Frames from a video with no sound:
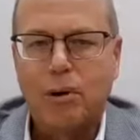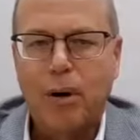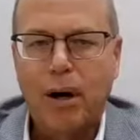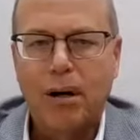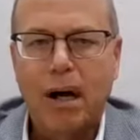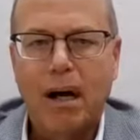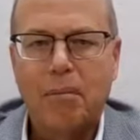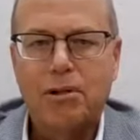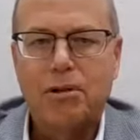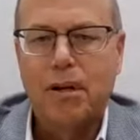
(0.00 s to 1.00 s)
McGuire.
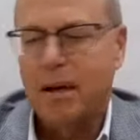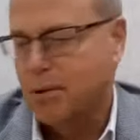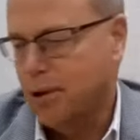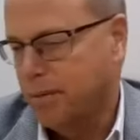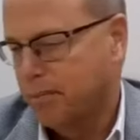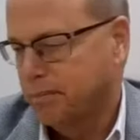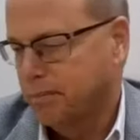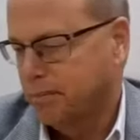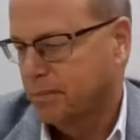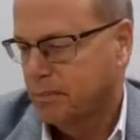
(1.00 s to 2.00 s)
Mr. Hipsch,
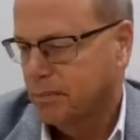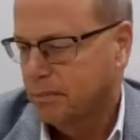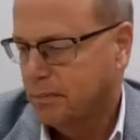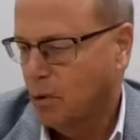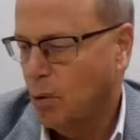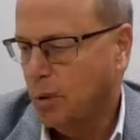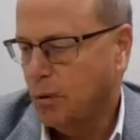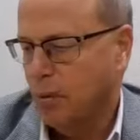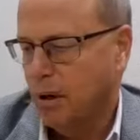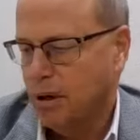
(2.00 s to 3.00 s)
opening
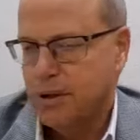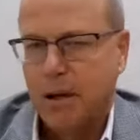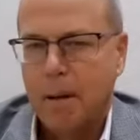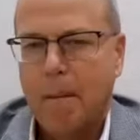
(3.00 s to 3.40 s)
remarks.